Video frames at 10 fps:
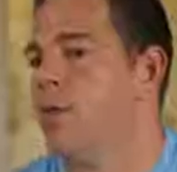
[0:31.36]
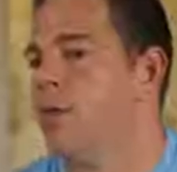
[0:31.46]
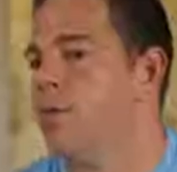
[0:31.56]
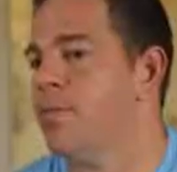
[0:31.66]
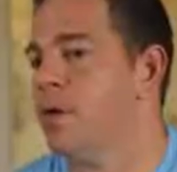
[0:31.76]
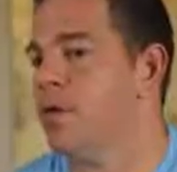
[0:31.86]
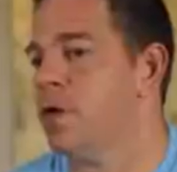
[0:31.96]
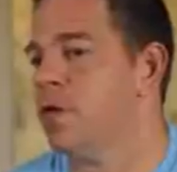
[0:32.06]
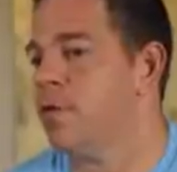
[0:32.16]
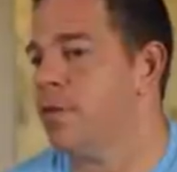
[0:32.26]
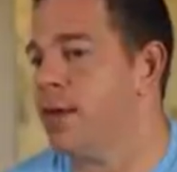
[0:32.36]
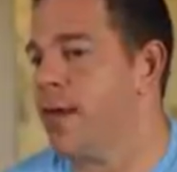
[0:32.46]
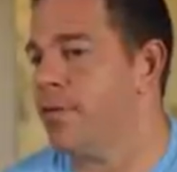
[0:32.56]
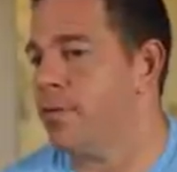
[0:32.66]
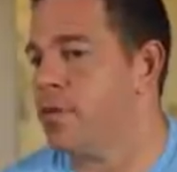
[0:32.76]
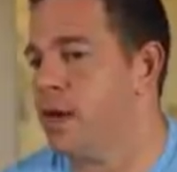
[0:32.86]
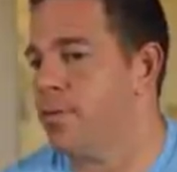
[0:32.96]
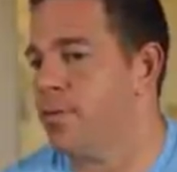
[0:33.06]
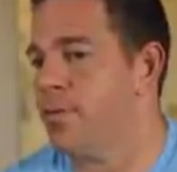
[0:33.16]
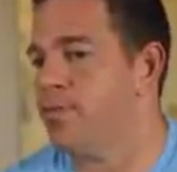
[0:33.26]
and they sent me across from a Catholic
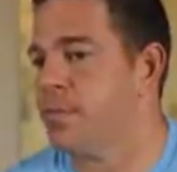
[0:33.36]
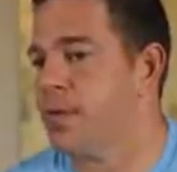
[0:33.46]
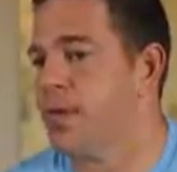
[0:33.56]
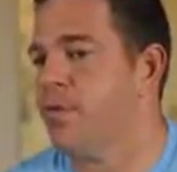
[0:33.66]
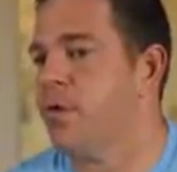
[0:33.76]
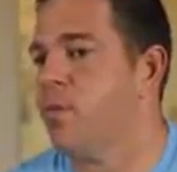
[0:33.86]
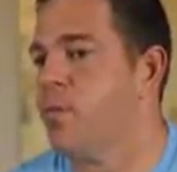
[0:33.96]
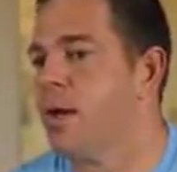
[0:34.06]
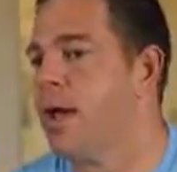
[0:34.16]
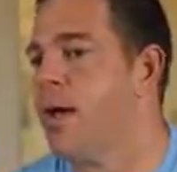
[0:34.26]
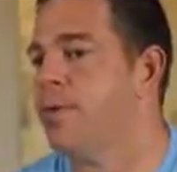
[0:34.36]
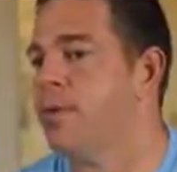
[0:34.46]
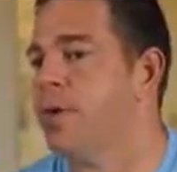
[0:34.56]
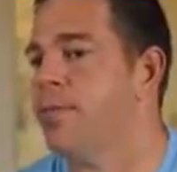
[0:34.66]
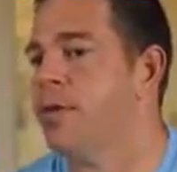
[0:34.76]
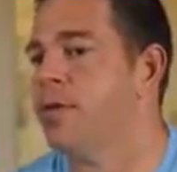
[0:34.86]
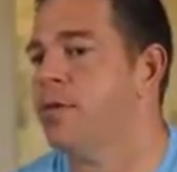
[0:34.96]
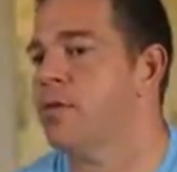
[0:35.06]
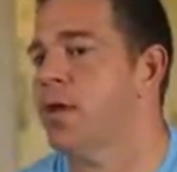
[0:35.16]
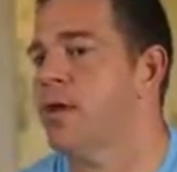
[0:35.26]
chaplain, and I told him what happened about being
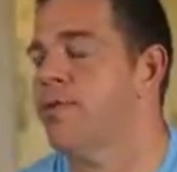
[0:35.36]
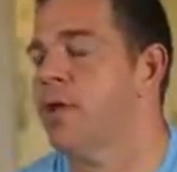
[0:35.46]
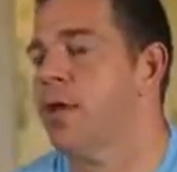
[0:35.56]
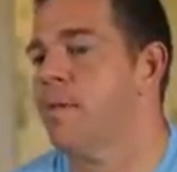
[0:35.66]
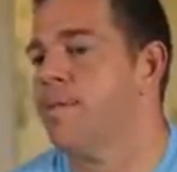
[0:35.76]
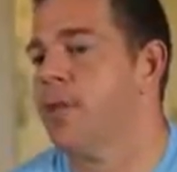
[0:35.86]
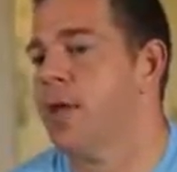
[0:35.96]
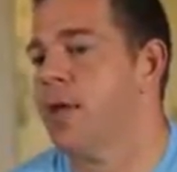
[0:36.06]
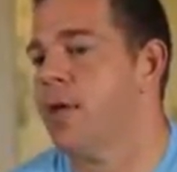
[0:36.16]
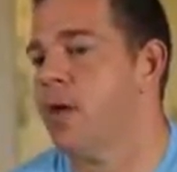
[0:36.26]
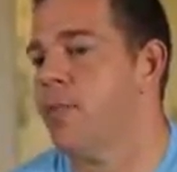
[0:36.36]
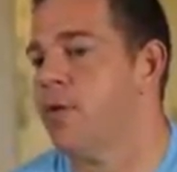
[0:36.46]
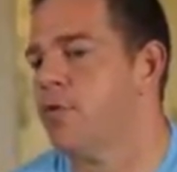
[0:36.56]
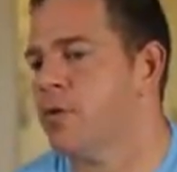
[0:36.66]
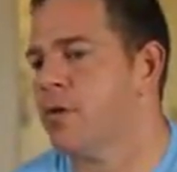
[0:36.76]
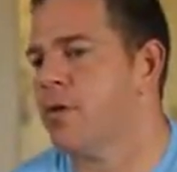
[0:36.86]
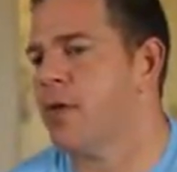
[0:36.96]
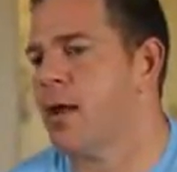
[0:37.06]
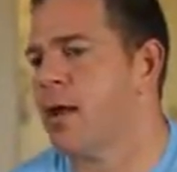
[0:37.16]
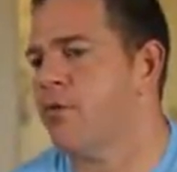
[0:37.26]
saved. And I was really
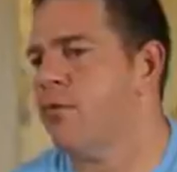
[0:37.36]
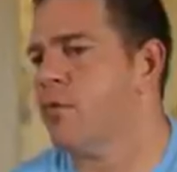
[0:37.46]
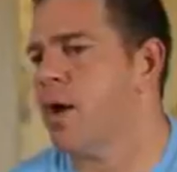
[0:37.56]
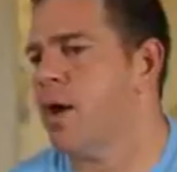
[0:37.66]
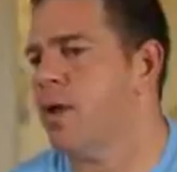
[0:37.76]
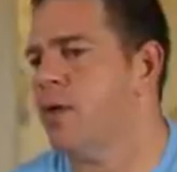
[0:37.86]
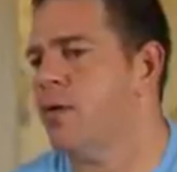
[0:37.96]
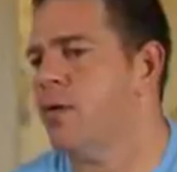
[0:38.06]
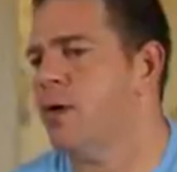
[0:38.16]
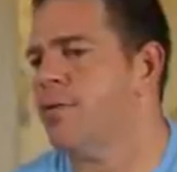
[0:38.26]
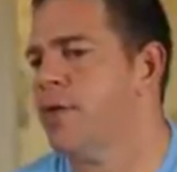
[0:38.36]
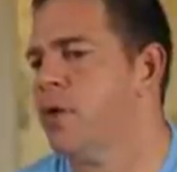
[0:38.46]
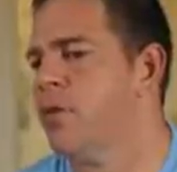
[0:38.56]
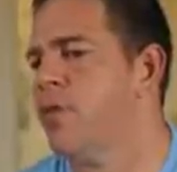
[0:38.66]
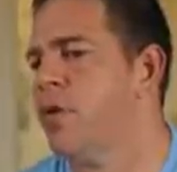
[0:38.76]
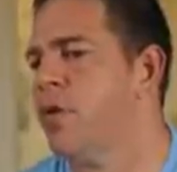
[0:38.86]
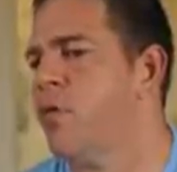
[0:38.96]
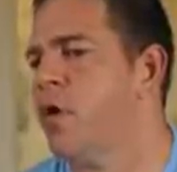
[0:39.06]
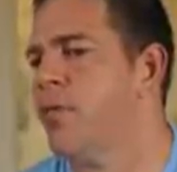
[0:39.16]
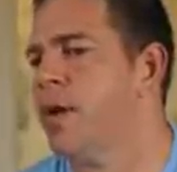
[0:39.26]
excited. I was crying. Not that I was falling
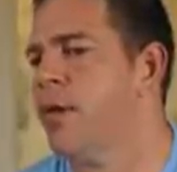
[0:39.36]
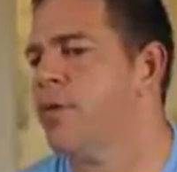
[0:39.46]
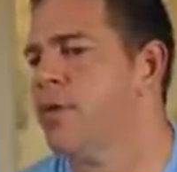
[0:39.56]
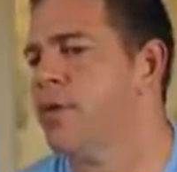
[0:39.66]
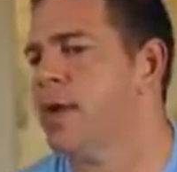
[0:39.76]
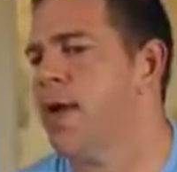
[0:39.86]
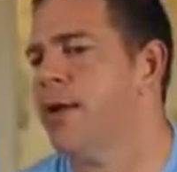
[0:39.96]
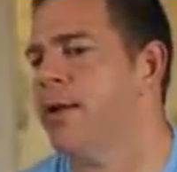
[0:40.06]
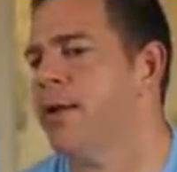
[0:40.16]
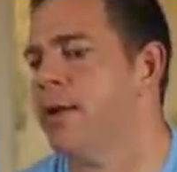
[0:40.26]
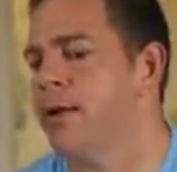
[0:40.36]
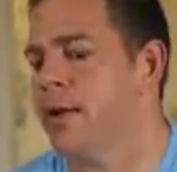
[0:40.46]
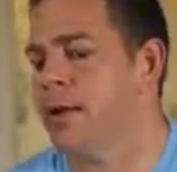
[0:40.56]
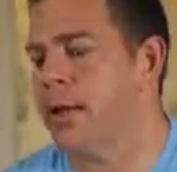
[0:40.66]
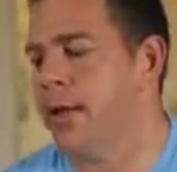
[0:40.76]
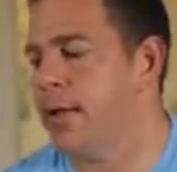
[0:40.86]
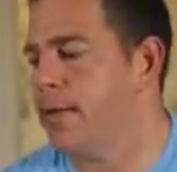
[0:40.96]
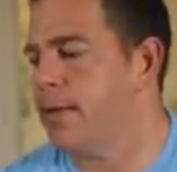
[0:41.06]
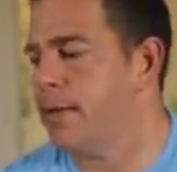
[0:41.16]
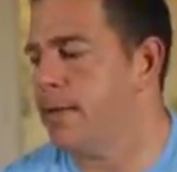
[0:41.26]
apart, but I was excited. And,